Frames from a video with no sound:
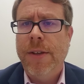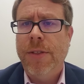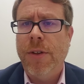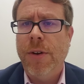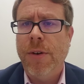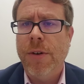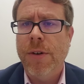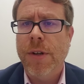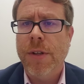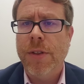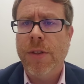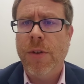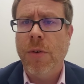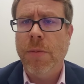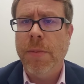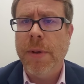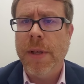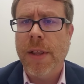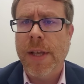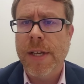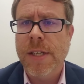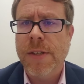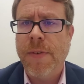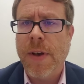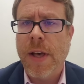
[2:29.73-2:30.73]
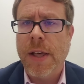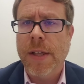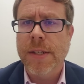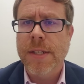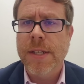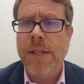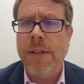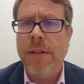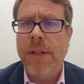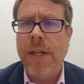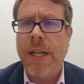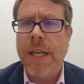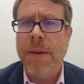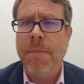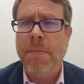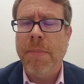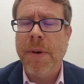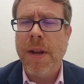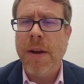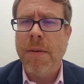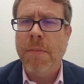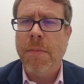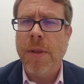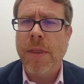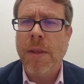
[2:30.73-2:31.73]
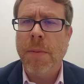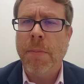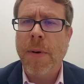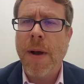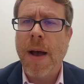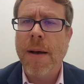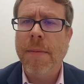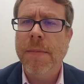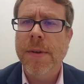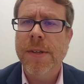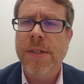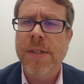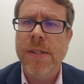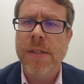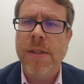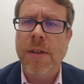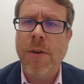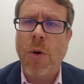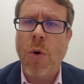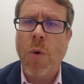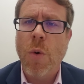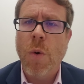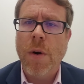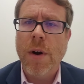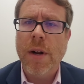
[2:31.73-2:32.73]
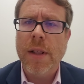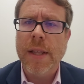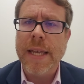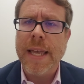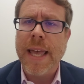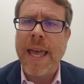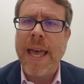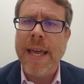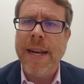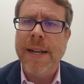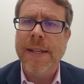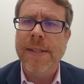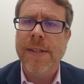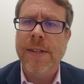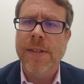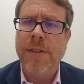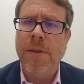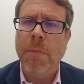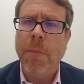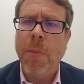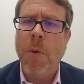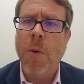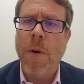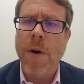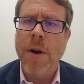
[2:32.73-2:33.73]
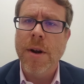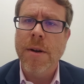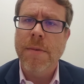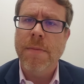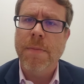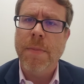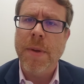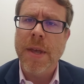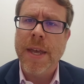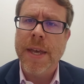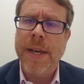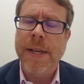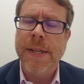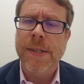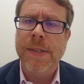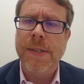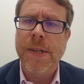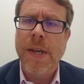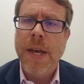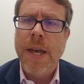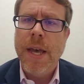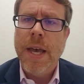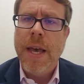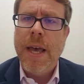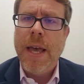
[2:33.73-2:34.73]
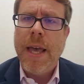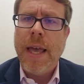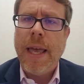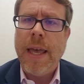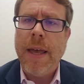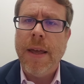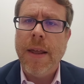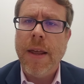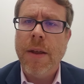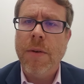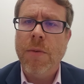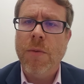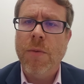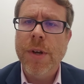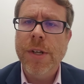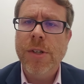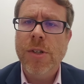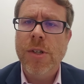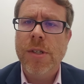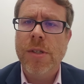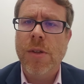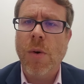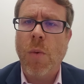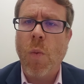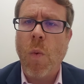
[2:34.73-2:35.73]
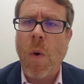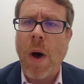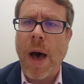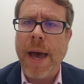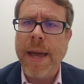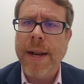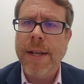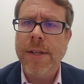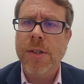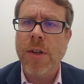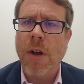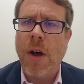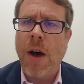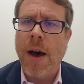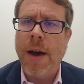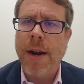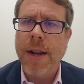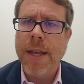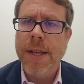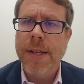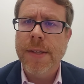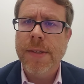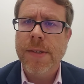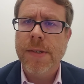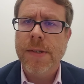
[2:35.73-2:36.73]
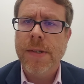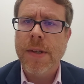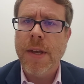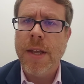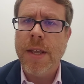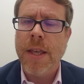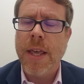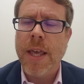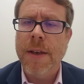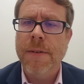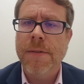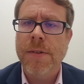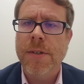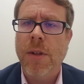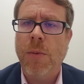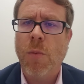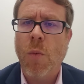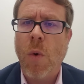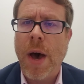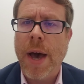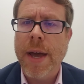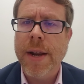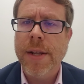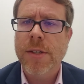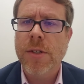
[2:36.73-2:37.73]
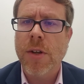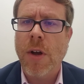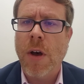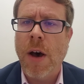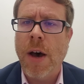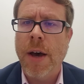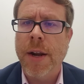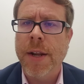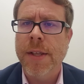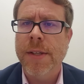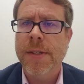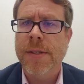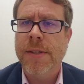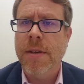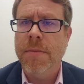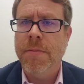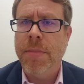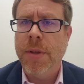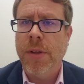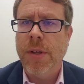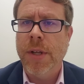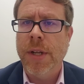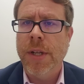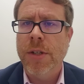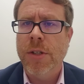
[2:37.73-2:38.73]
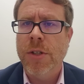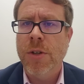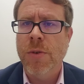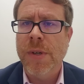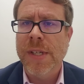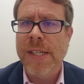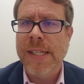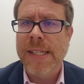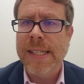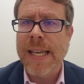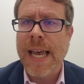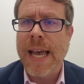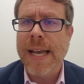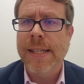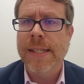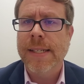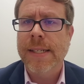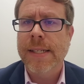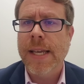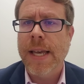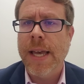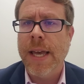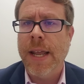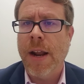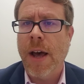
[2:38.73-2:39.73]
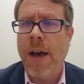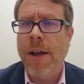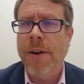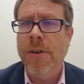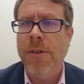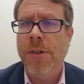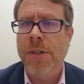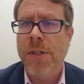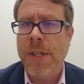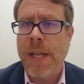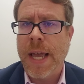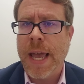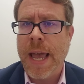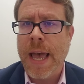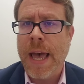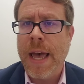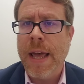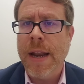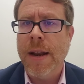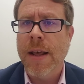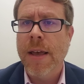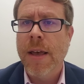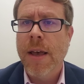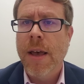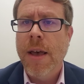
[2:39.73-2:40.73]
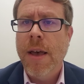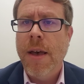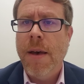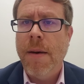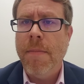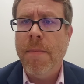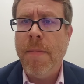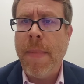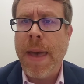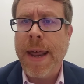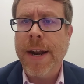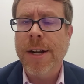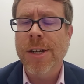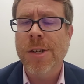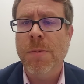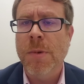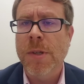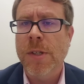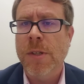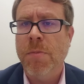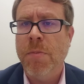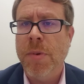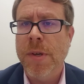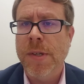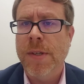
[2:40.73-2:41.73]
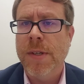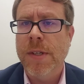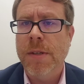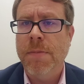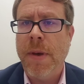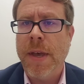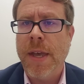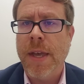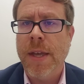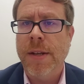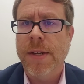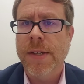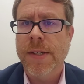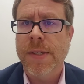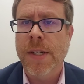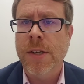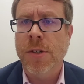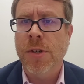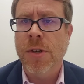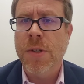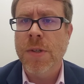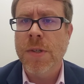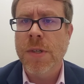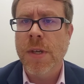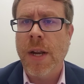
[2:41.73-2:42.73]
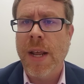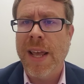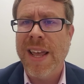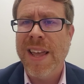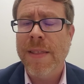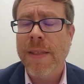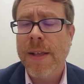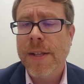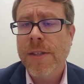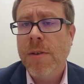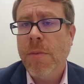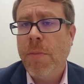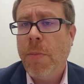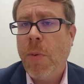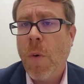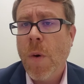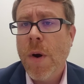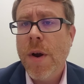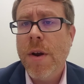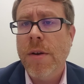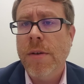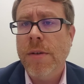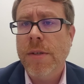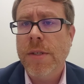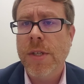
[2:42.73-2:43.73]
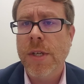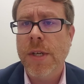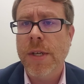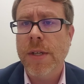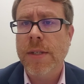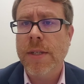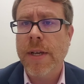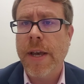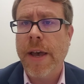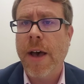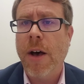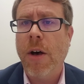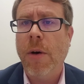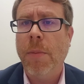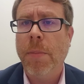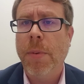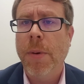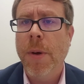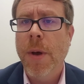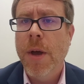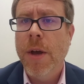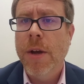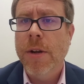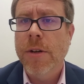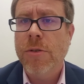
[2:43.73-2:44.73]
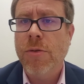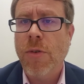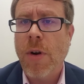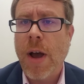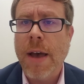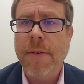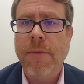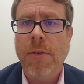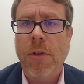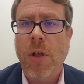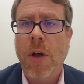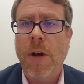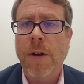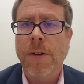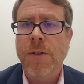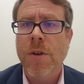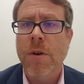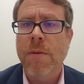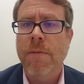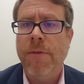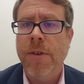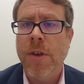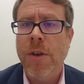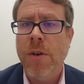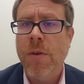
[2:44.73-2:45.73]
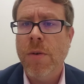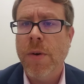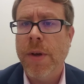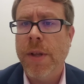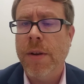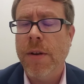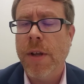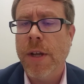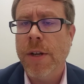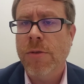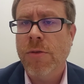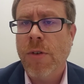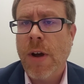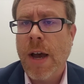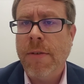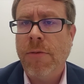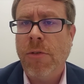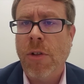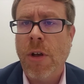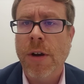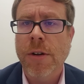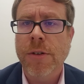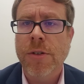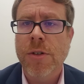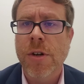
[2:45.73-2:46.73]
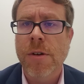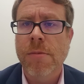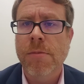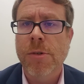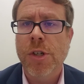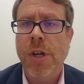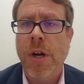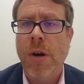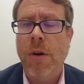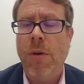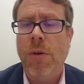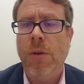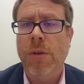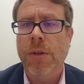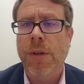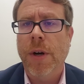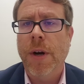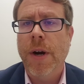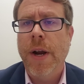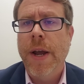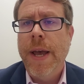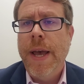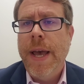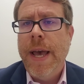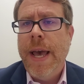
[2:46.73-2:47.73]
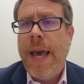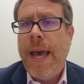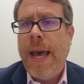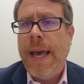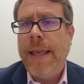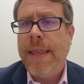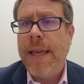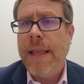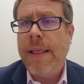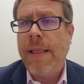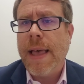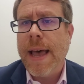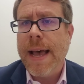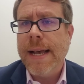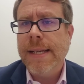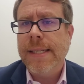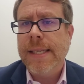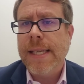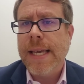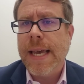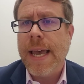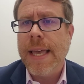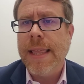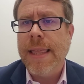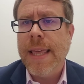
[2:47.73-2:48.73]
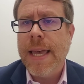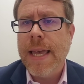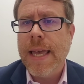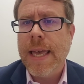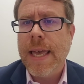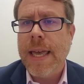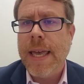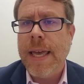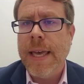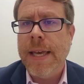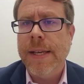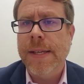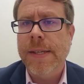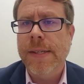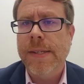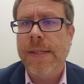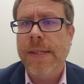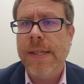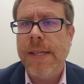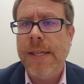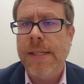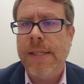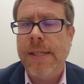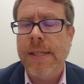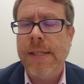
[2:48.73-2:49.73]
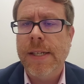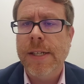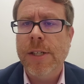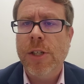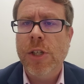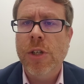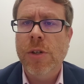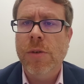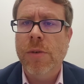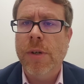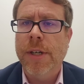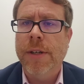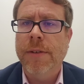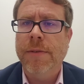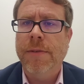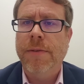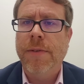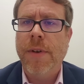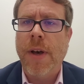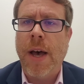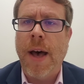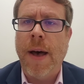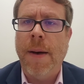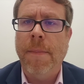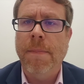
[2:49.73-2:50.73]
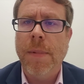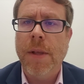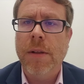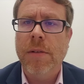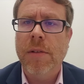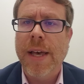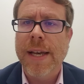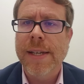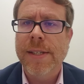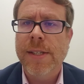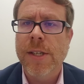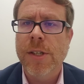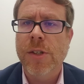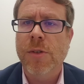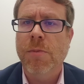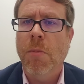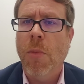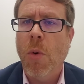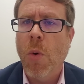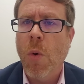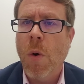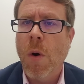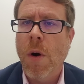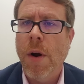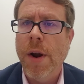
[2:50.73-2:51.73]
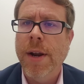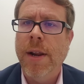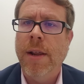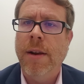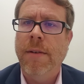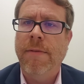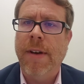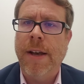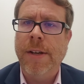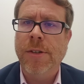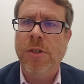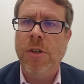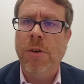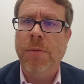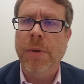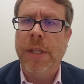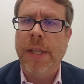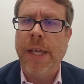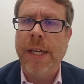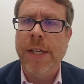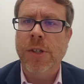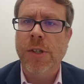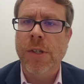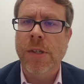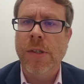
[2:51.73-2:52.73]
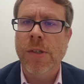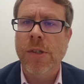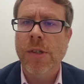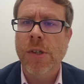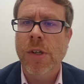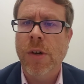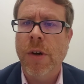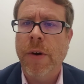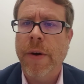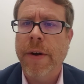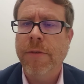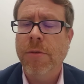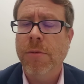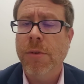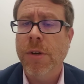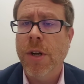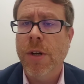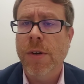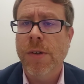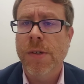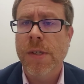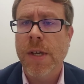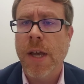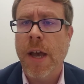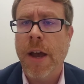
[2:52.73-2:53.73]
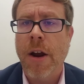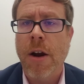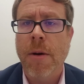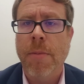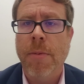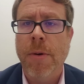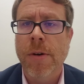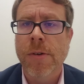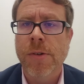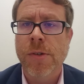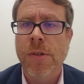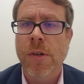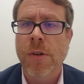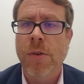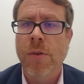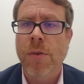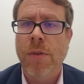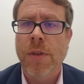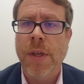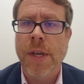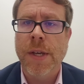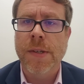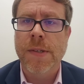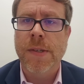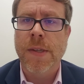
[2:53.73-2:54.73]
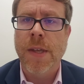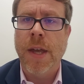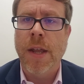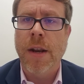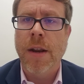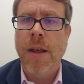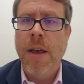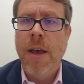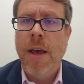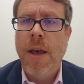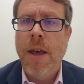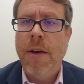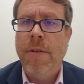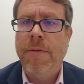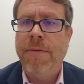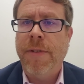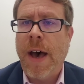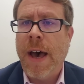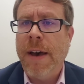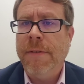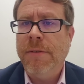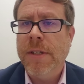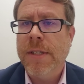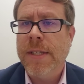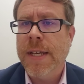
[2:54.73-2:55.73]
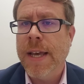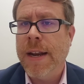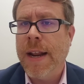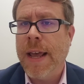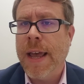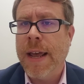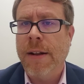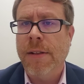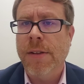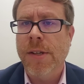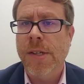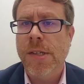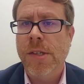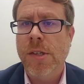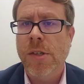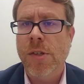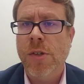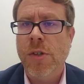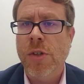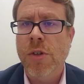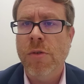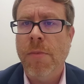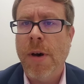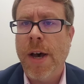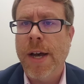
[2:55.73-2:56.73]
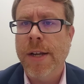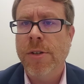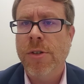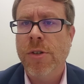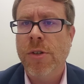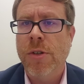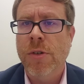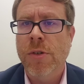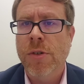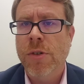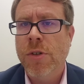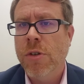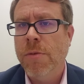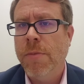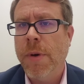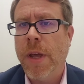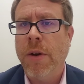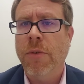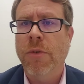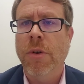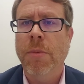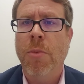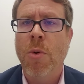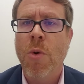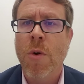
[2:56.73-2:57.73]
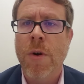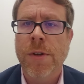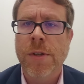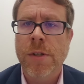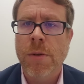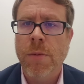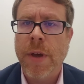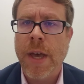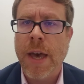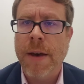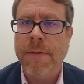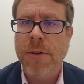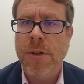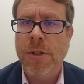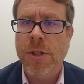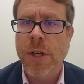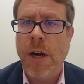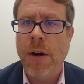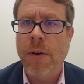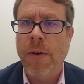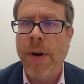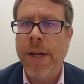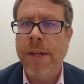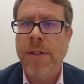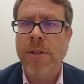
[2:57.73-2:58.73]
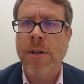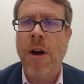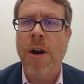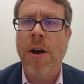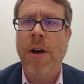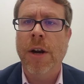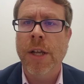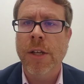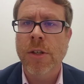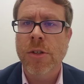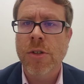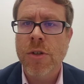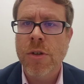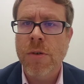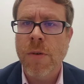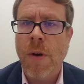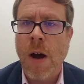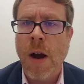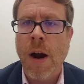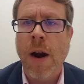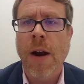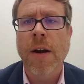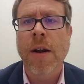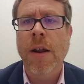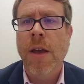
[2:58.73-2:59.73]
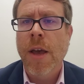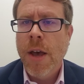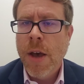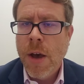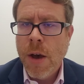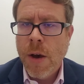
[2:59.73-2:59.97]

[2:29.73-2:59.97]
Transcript: There would be less volatility. But the problem is the quarterly cadence is important because it reaches the widest audience and gives the widest audience the ability to assess and understand management's business-making decisions. And that's important to help drive a long-term view and drive long-term shareholder. And then lastly, I think, is this issue of less is more in investor relations. Everyone knows the IR person who thinks that 5 to 10 analysts is too much. There's too many reports that we have to generate. Targeting's too hard.